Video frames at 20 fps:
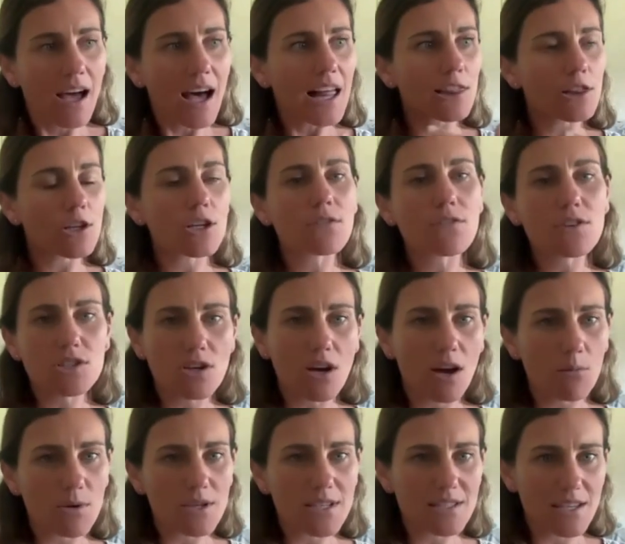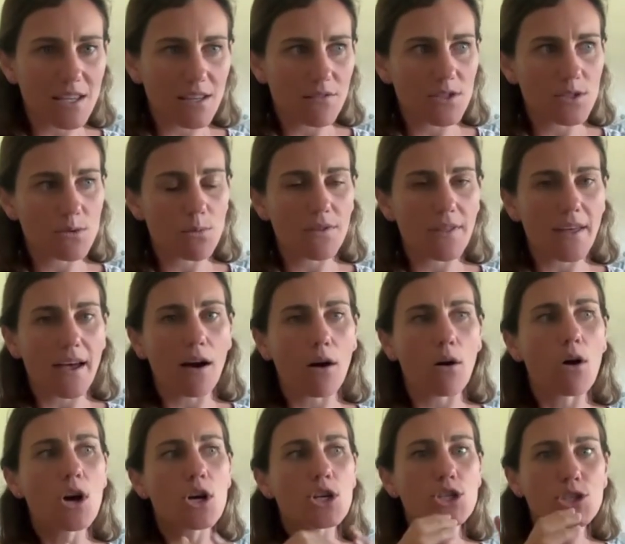A lot of the time we see this with our
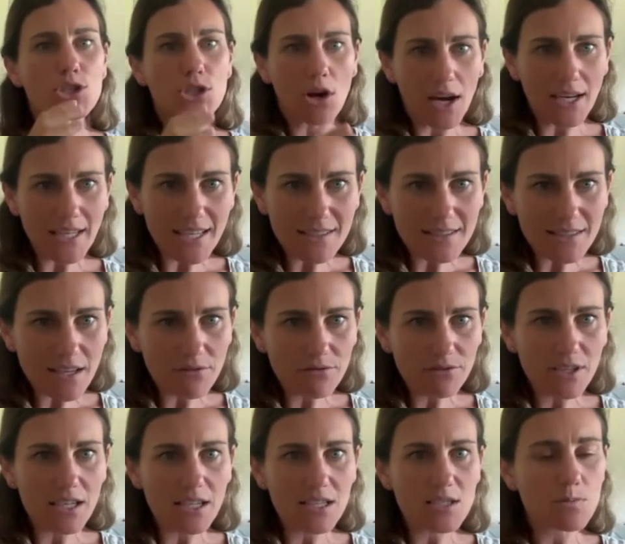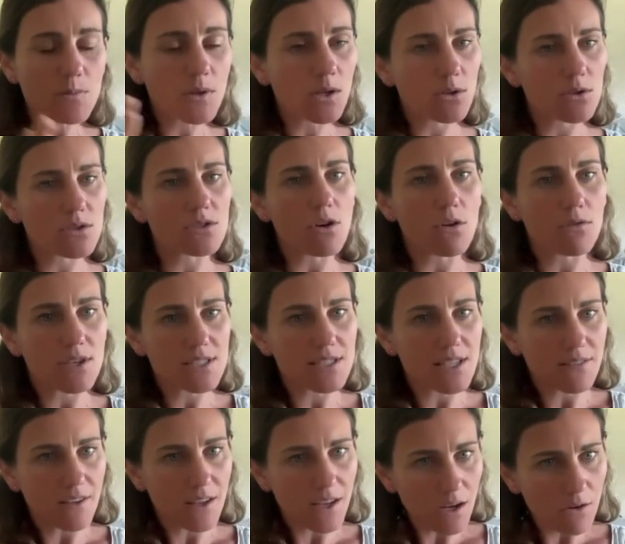signing deaf kids because obviously
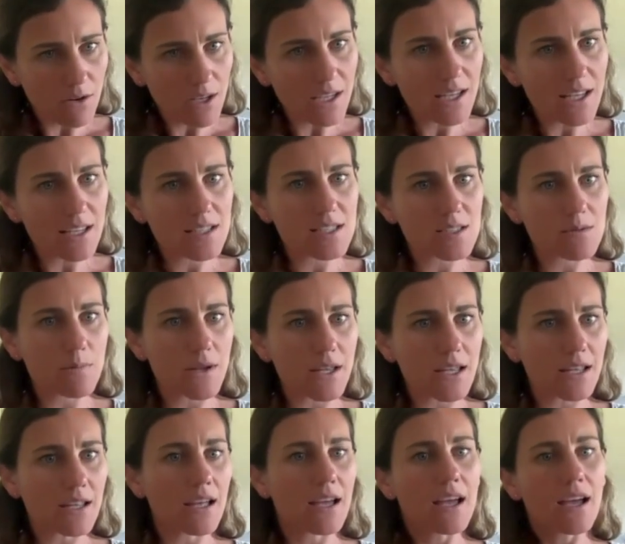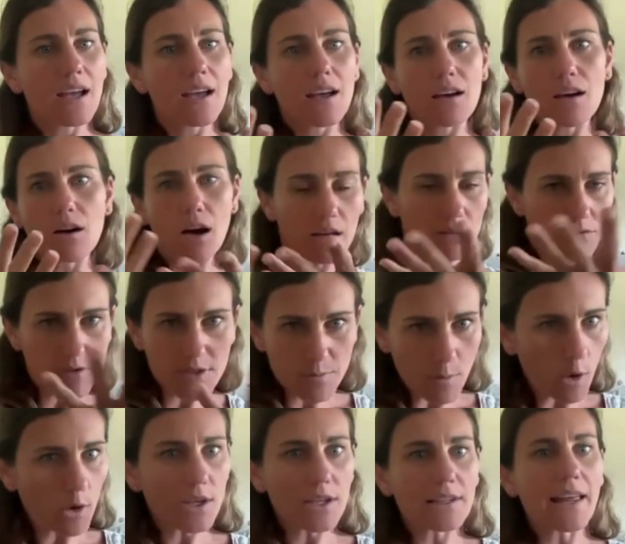the hearing kids speak a
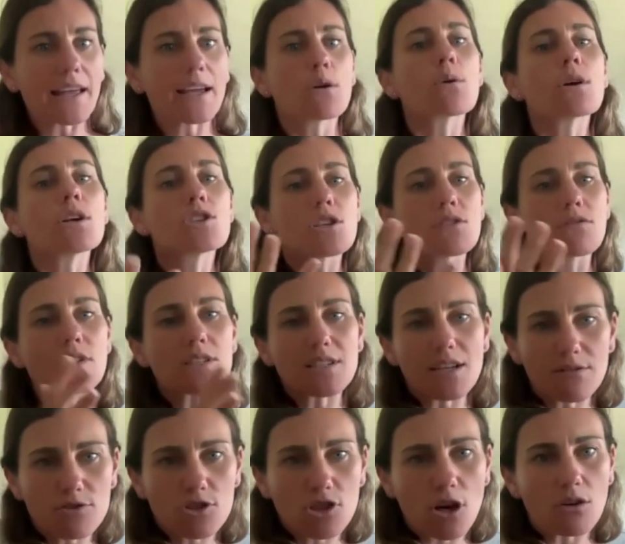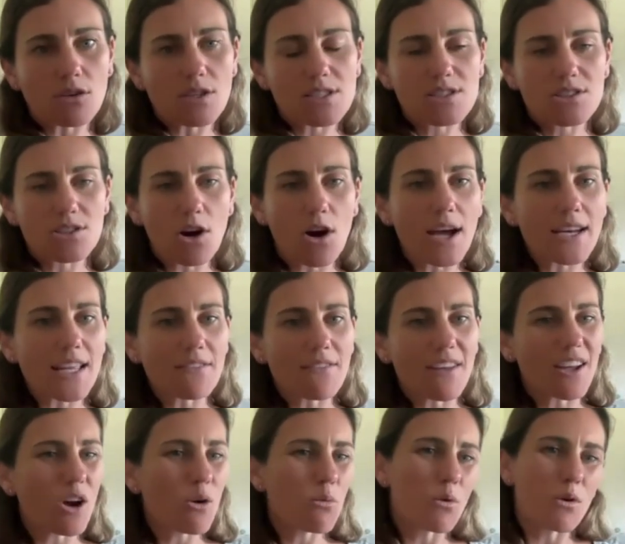spoken language and the deaf child is signing. They
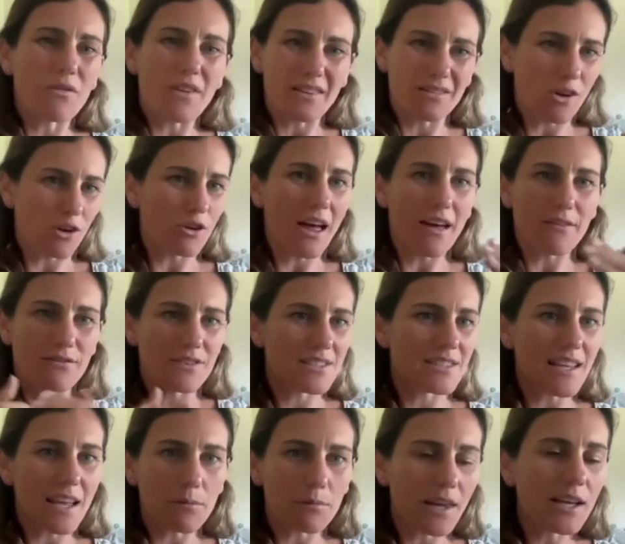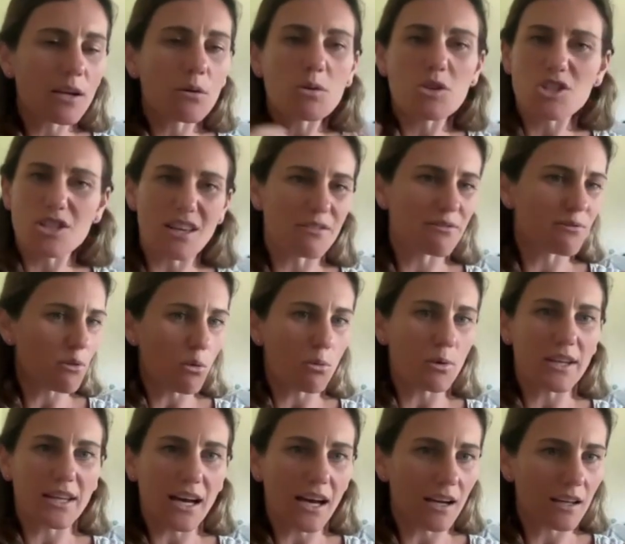go, well, they don't have the same language, therefore we
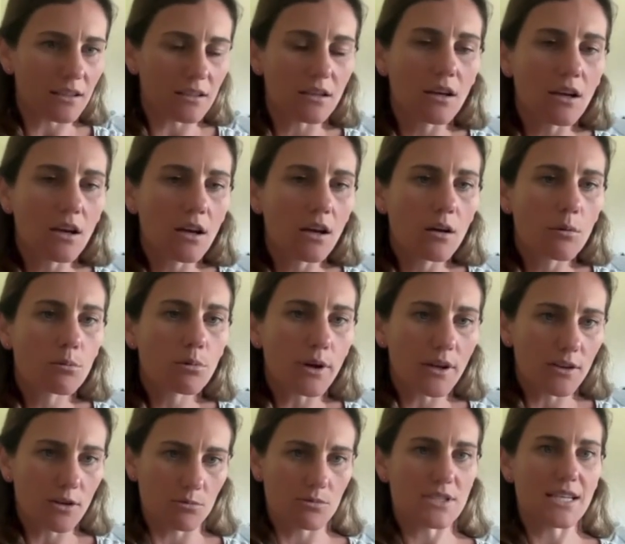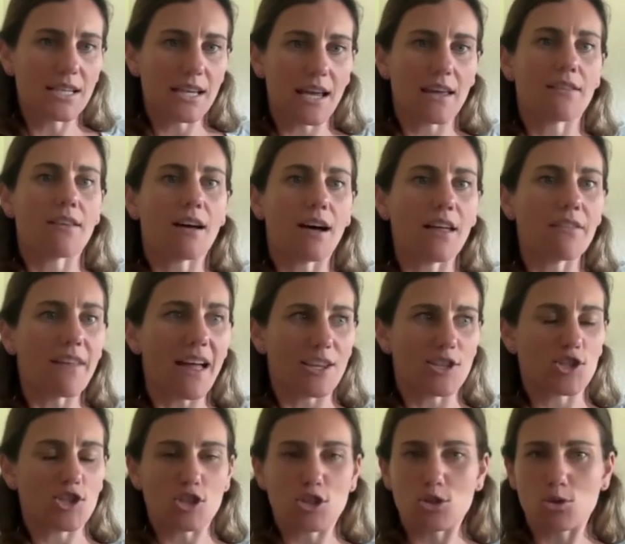can't bring them together. And
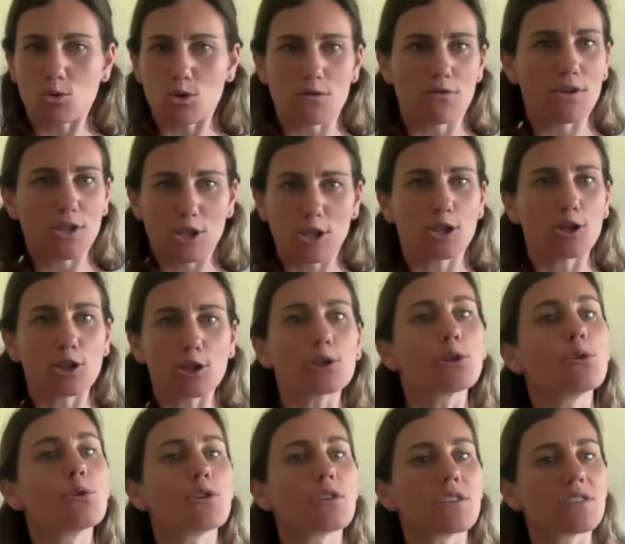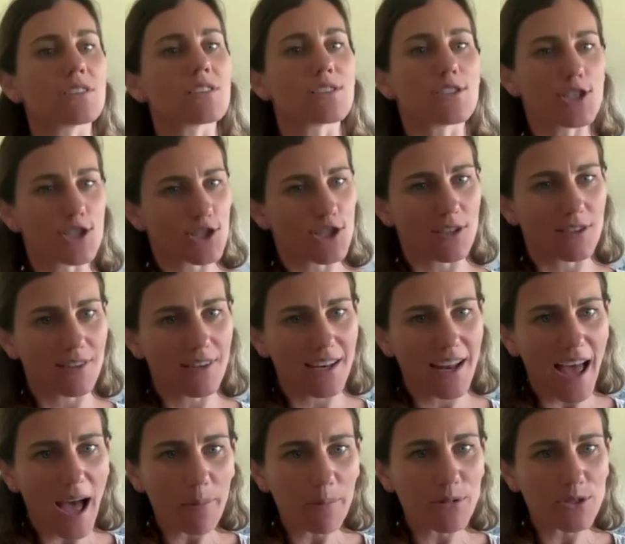that's just sort of a concluded decision that
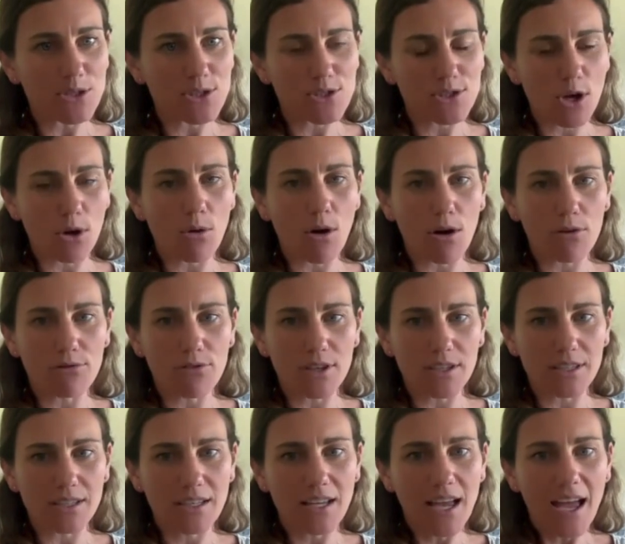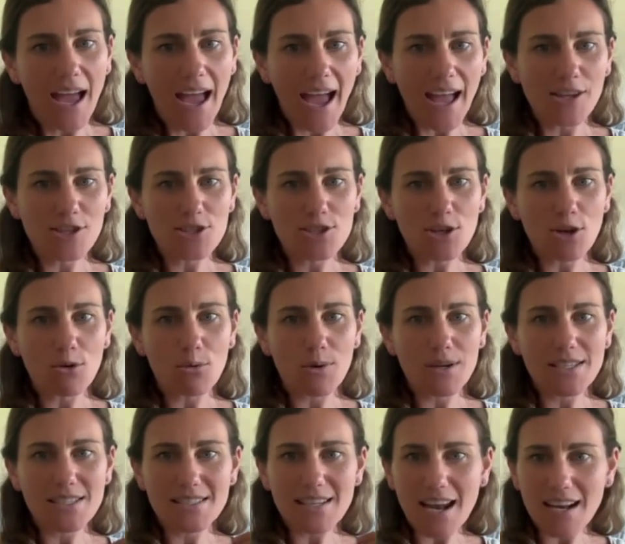happens so often. And so we're
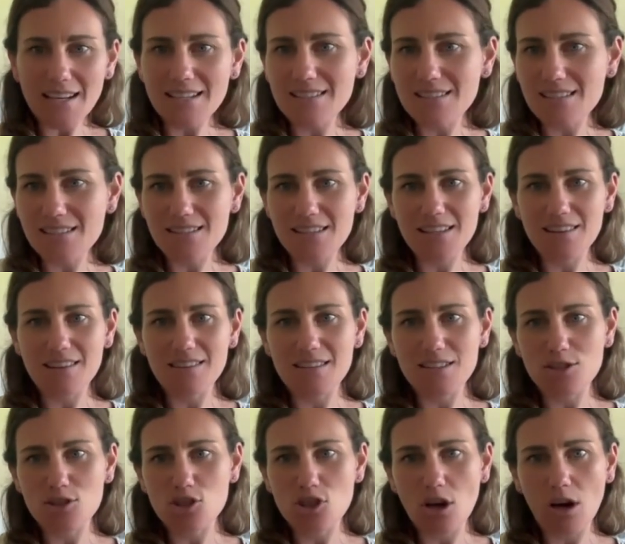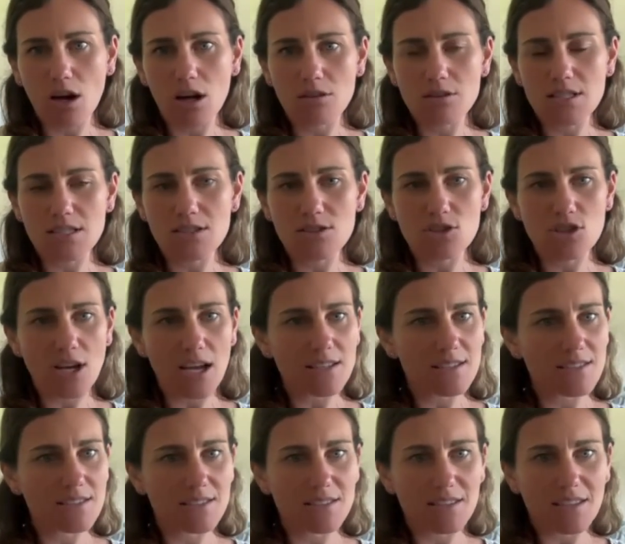starting to see that this child is
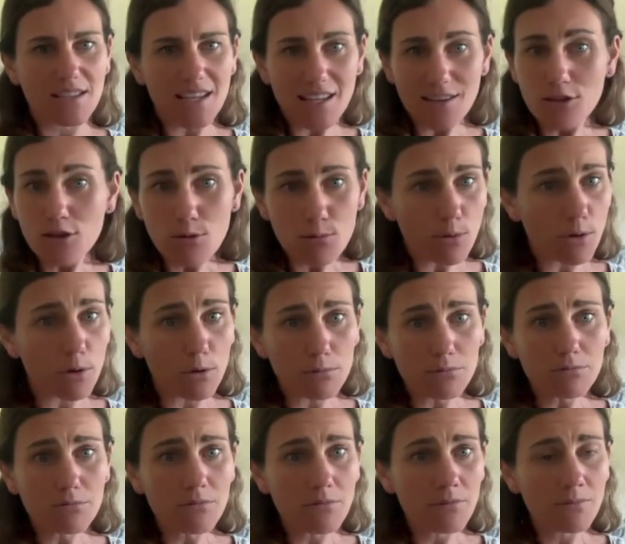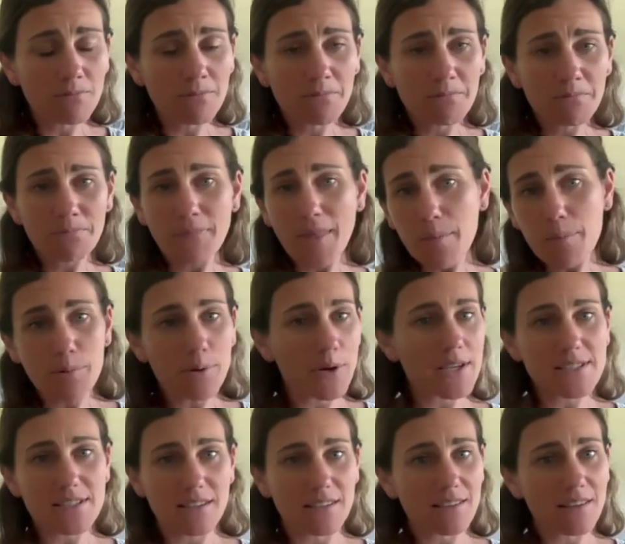just in the room, they're
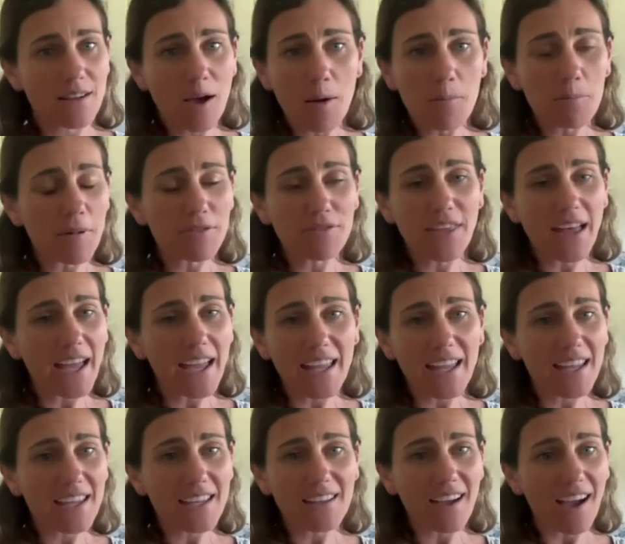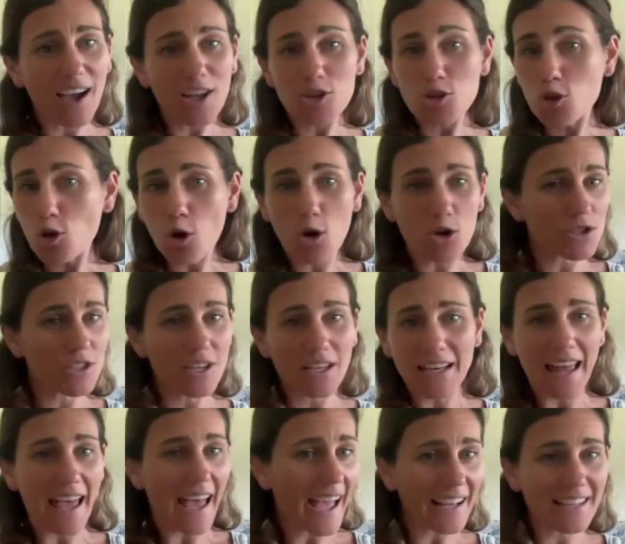present, but they are not
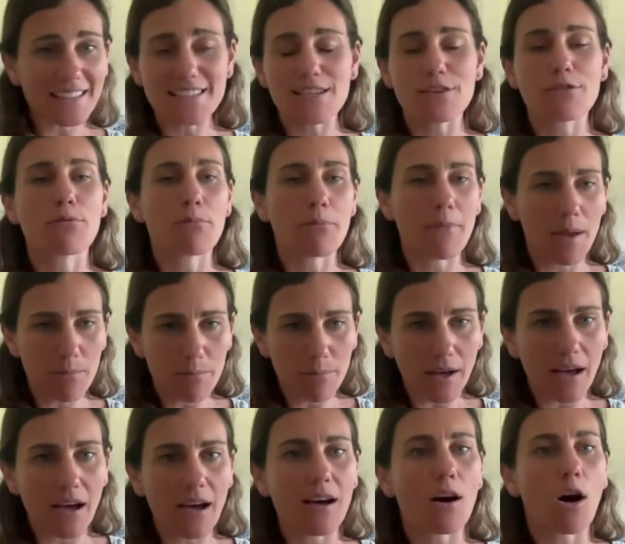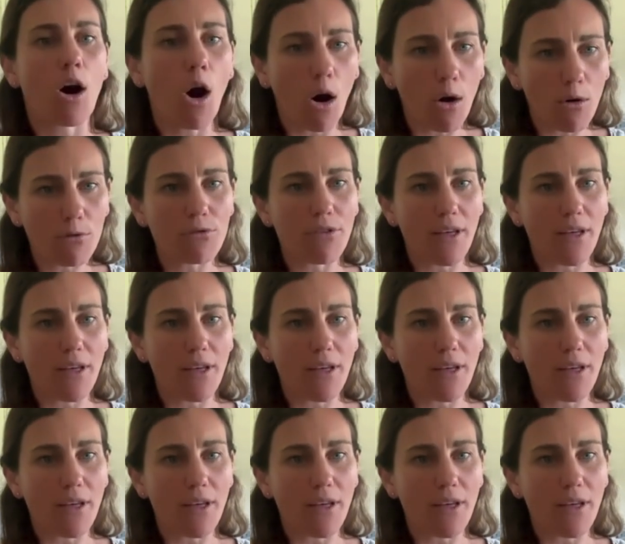an active member of